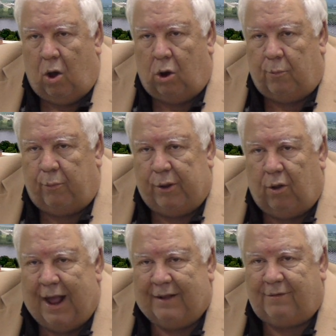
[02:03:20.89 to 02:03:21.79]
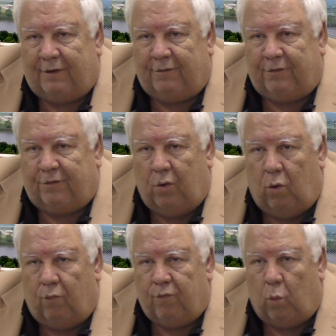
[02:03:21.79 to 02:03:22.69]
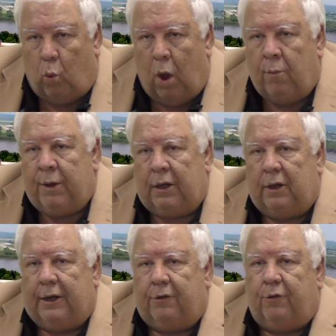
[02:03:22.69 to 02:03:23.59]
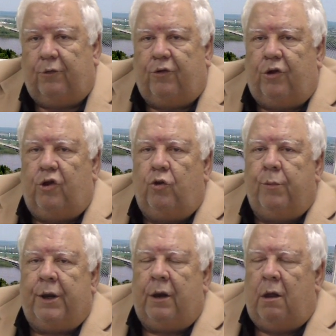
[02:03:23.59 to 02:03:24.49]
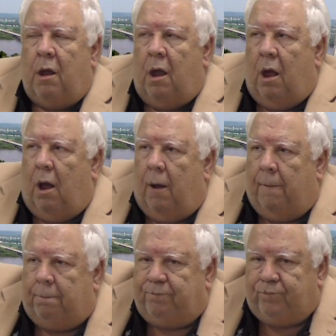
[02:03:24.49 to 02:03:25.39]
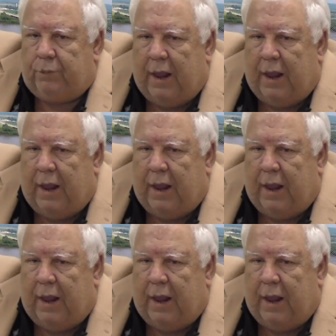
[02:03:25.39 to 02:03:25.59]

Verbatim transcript: automobile accidents are so overwhelmingly due to human um,